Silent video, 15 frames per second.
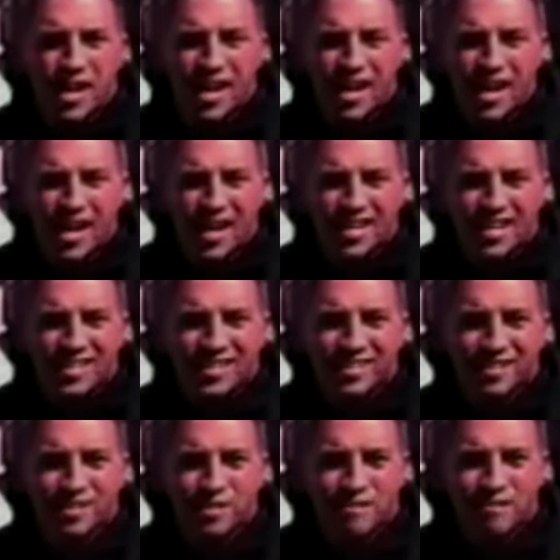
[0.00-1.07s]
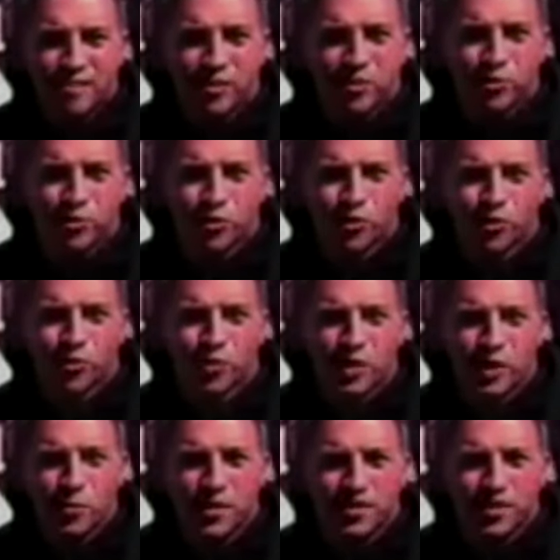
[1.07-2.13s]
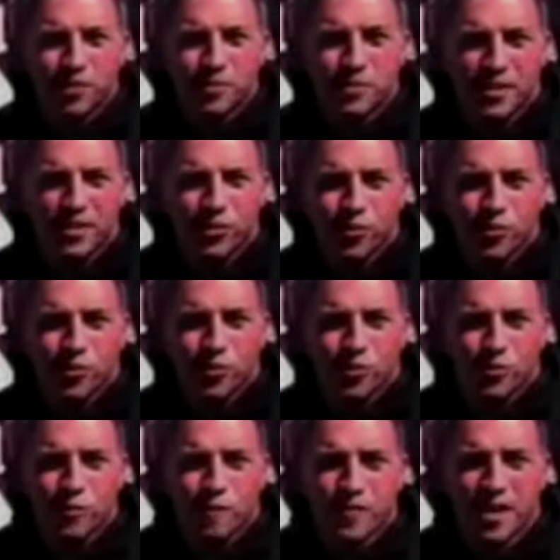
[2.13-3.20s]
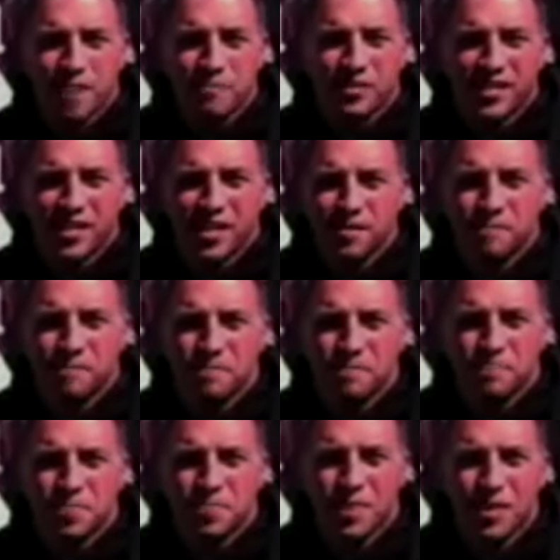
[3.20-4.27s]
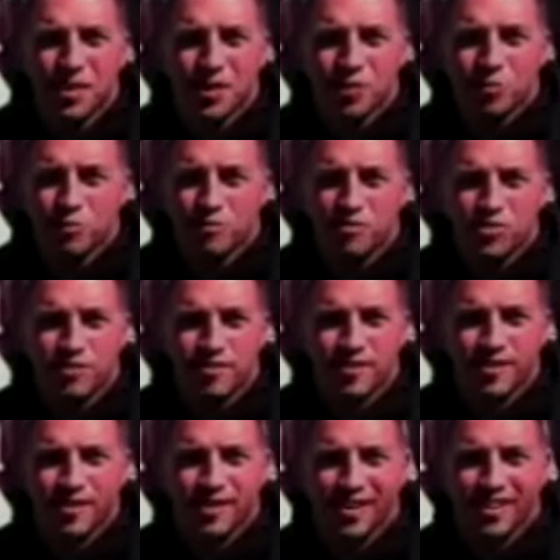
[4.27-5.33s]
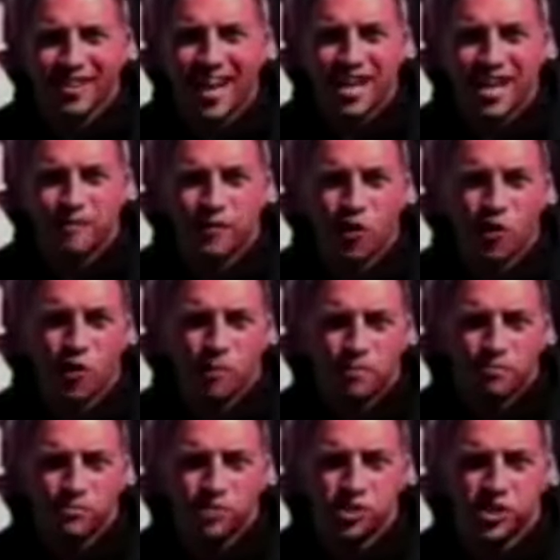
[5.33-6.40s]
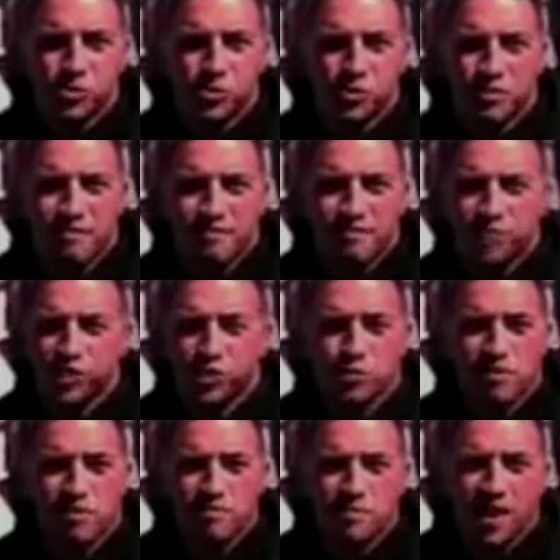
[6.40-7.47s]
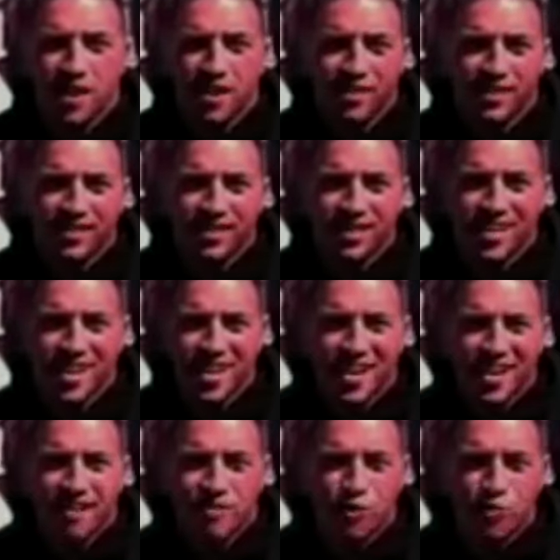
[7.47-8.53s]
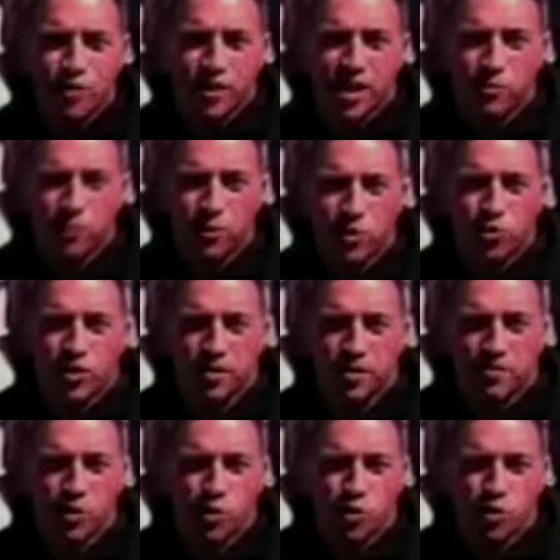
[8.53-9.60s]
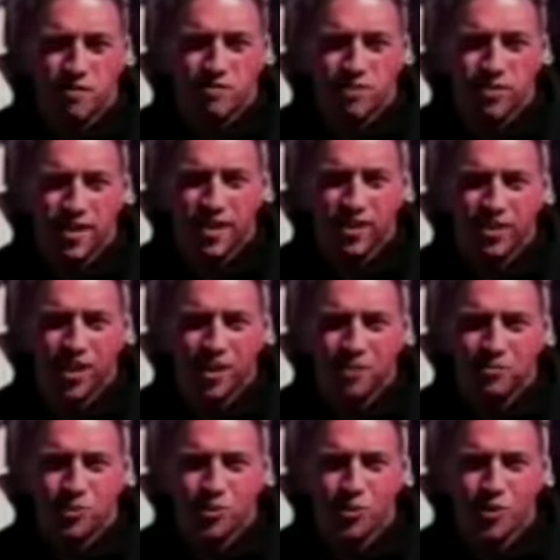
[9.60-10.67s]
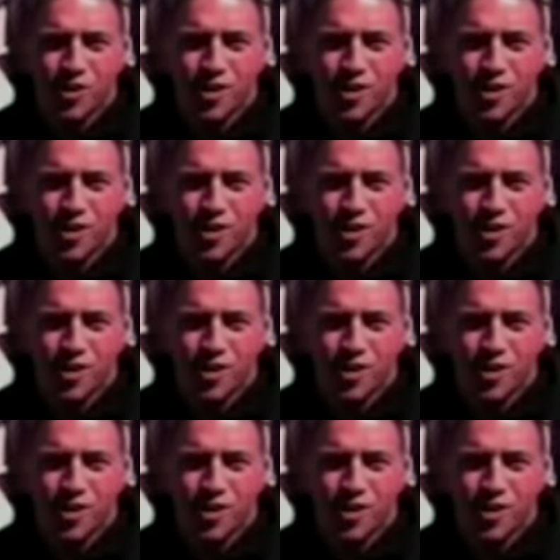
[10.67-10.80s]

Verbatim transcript: And this little girl, when I went to go pick her and her family up, was just a light of hope. She was smiling as her and I were going up the hoist to the helicopter.